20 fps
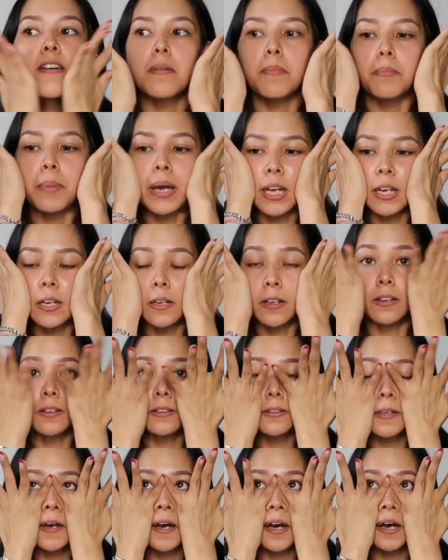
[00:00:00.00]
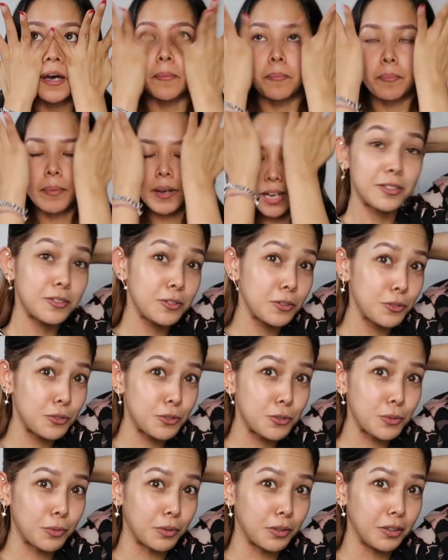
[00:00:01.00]
pat it on top. As
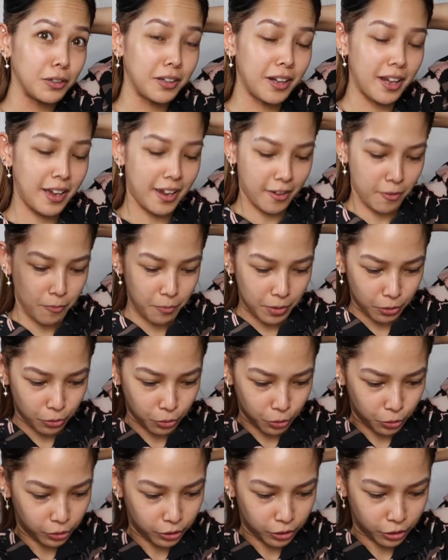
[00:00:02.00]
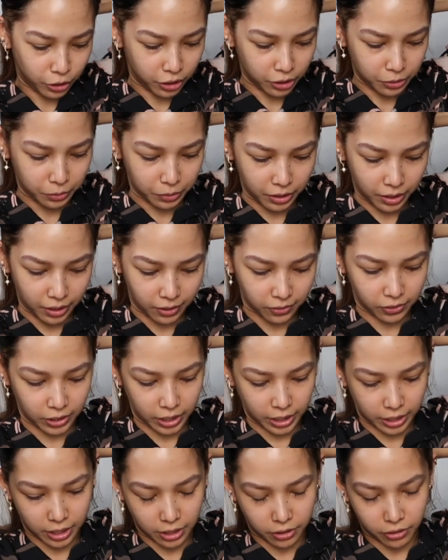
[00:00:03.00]
usual, I have my roller on whenever
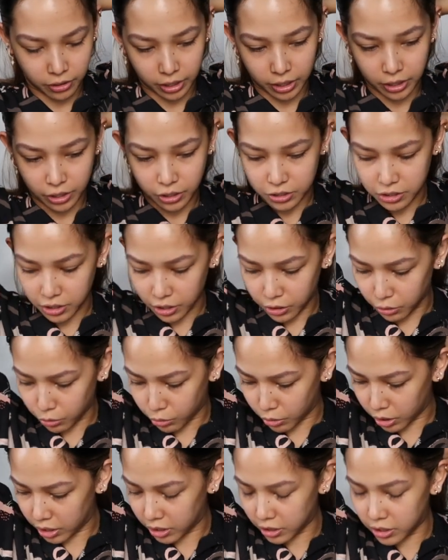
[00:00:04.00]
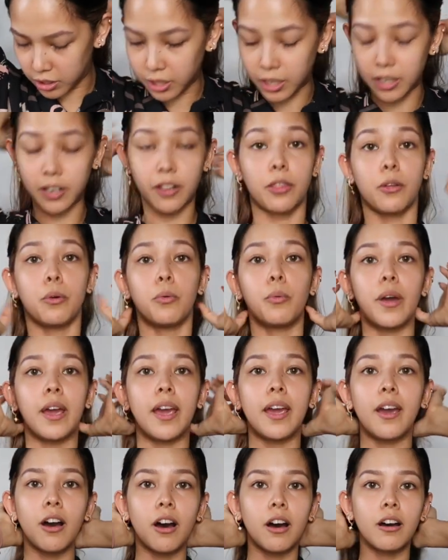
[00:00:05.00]
I get ready because I don't want it to get in the
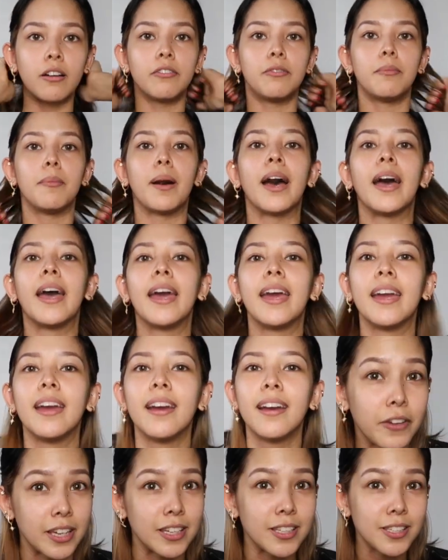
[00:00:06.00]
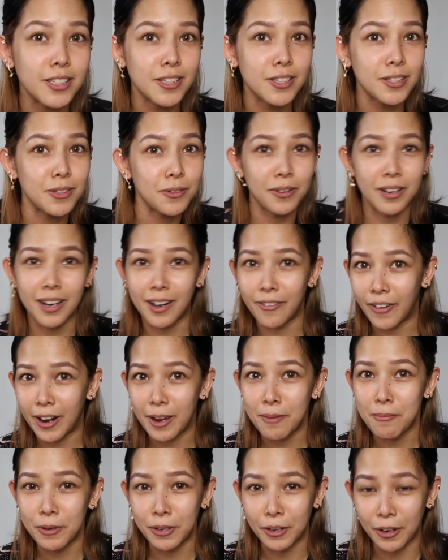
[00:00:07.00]
way of my face whenever
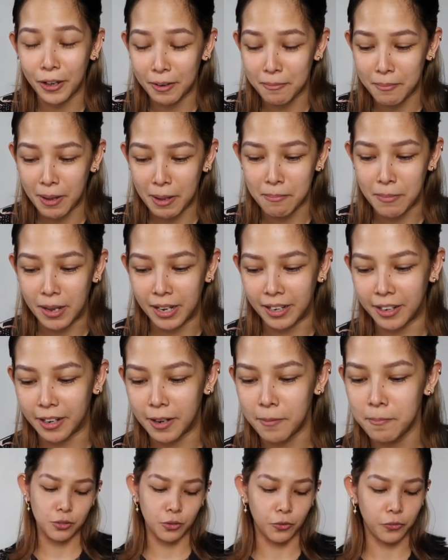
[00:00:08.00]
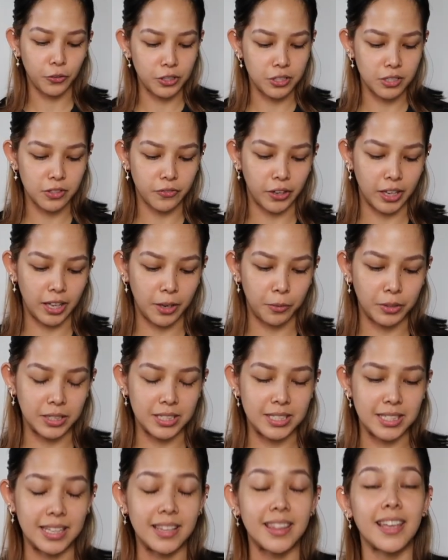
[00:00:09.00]
I put on my makeup. So first of all, I want
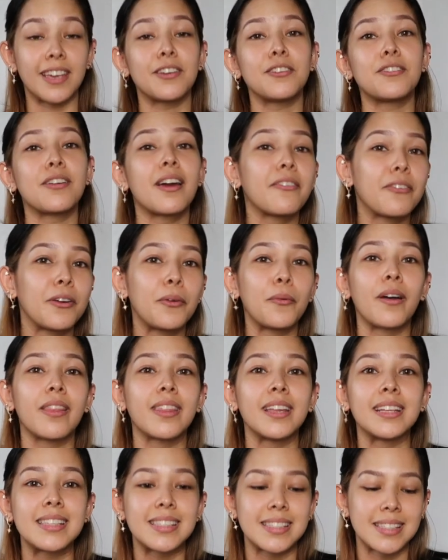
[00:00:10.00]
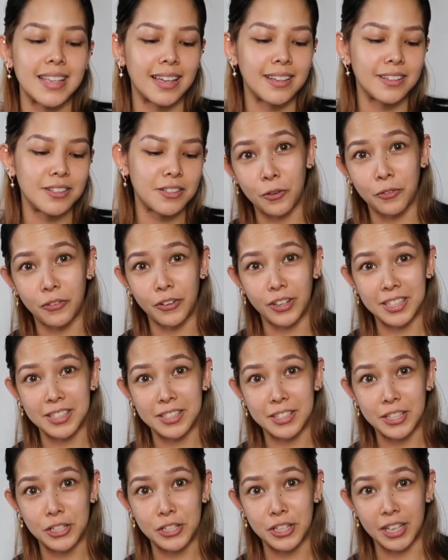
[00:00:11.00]
to say thank you to everyone that sent over a
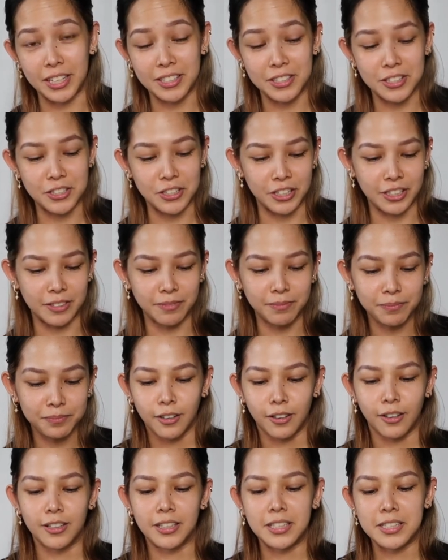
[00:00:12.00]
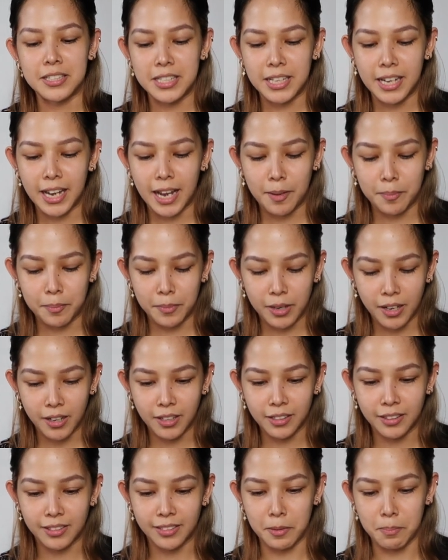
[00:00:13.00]
suggestion. Honestly, I'm
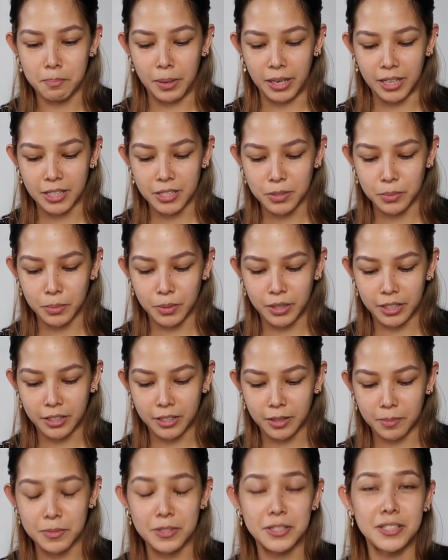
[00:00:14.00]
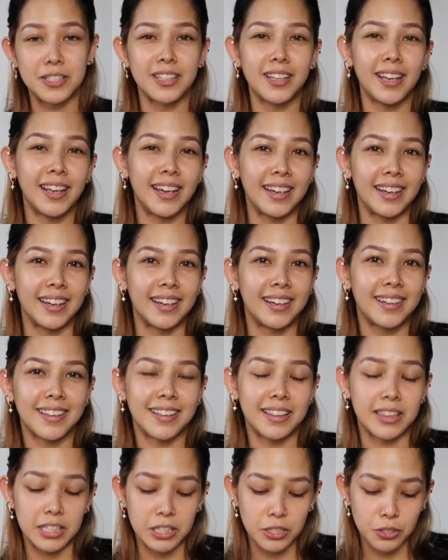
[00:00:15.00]
not the best when it comes to
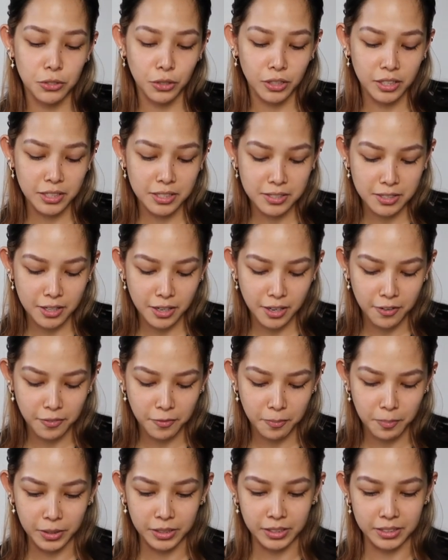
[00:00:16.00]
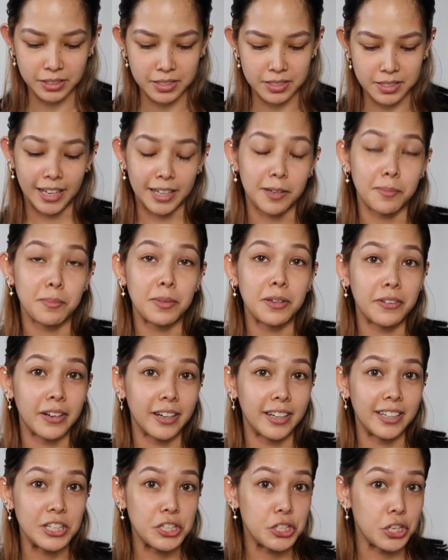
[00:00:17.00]
like these sort of stuff because I can be
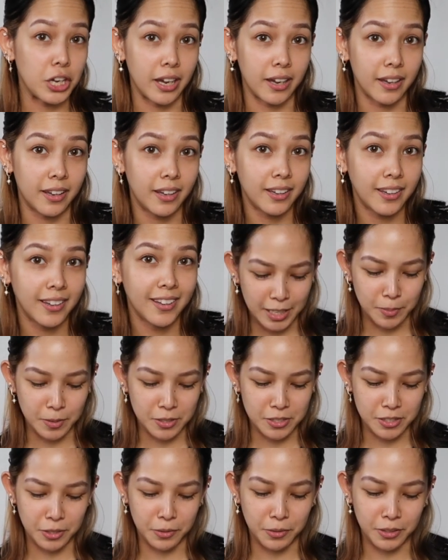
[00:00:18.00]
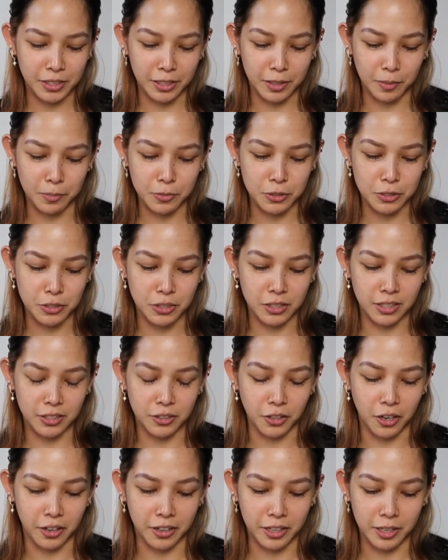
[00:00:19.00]
very shy, especially when it comes to
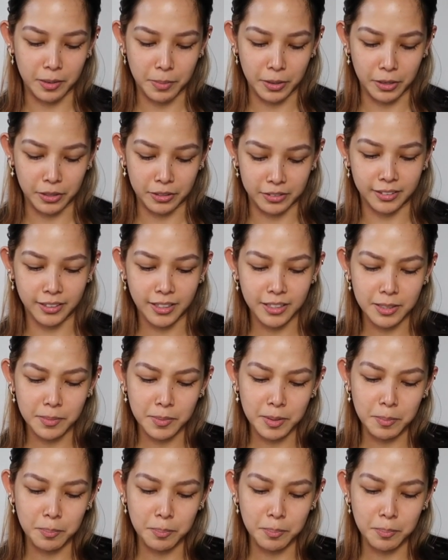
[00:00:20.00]
talking about not even